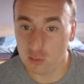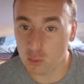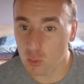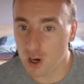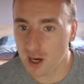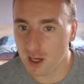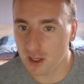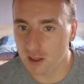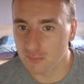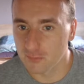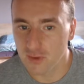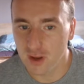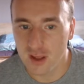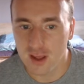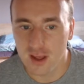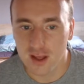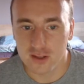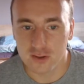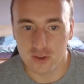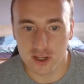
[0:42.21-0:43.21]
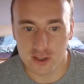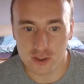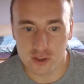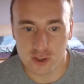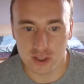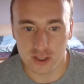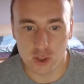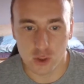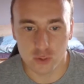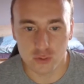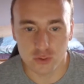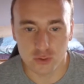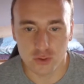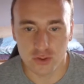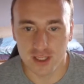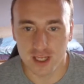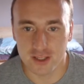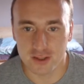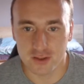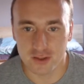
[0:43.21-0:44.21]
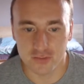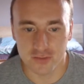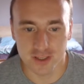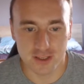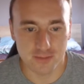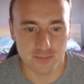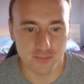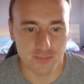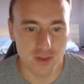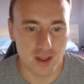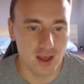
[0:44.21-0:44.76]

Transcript: while to actually go to the end of it.